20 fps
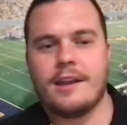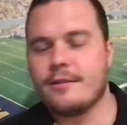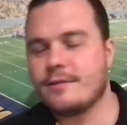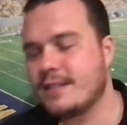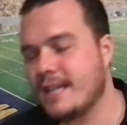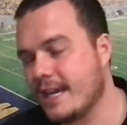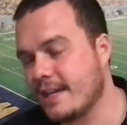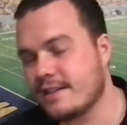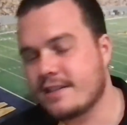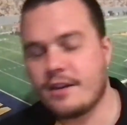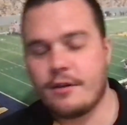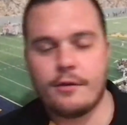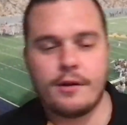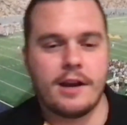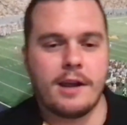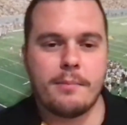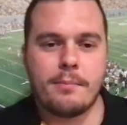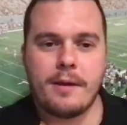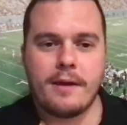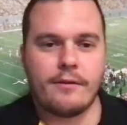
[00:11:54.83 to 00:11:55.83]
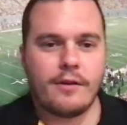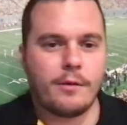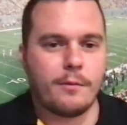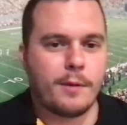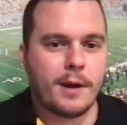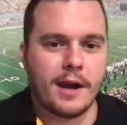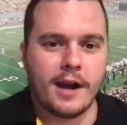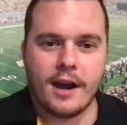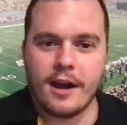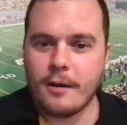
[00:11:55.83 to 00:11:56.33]
Tents going up
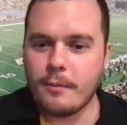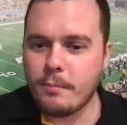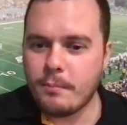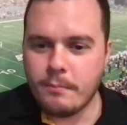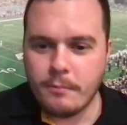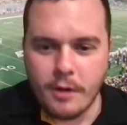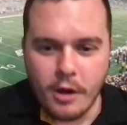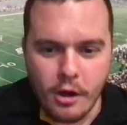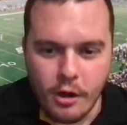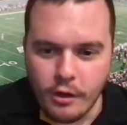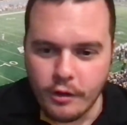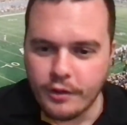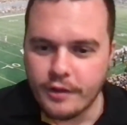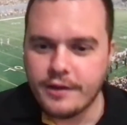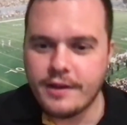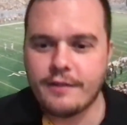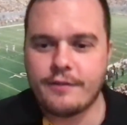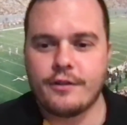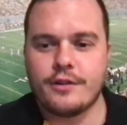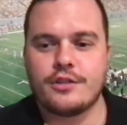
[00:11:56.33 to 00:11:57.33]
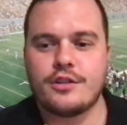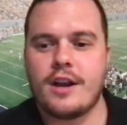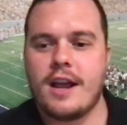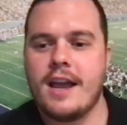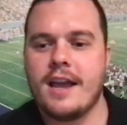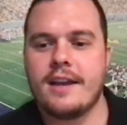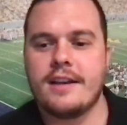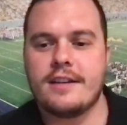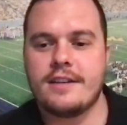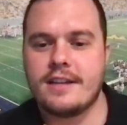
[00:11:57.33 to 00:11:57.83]
everywhere, all the different
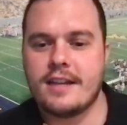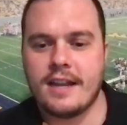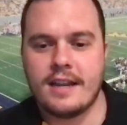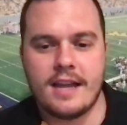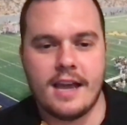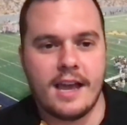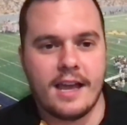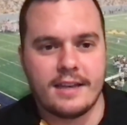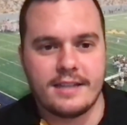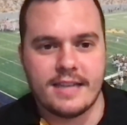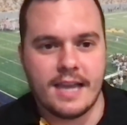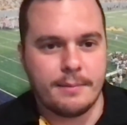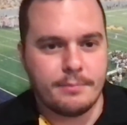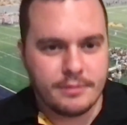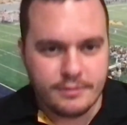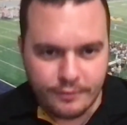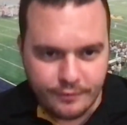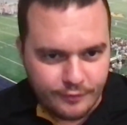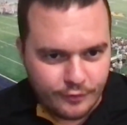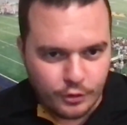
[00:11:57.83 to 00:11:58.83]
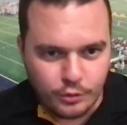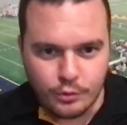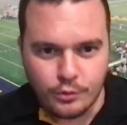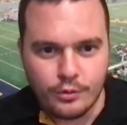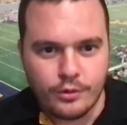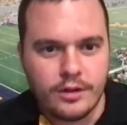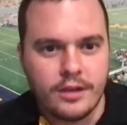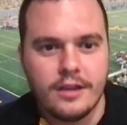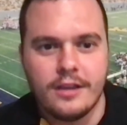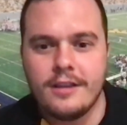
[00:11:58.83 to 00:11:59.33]
types of
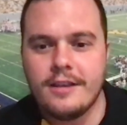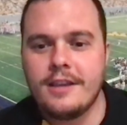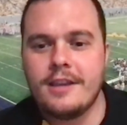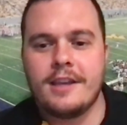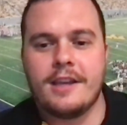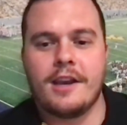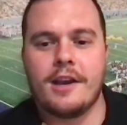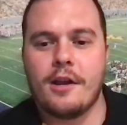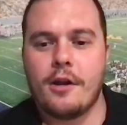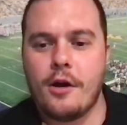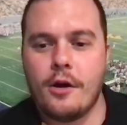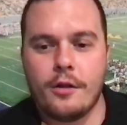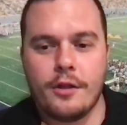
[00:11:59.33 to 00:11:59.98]
food, all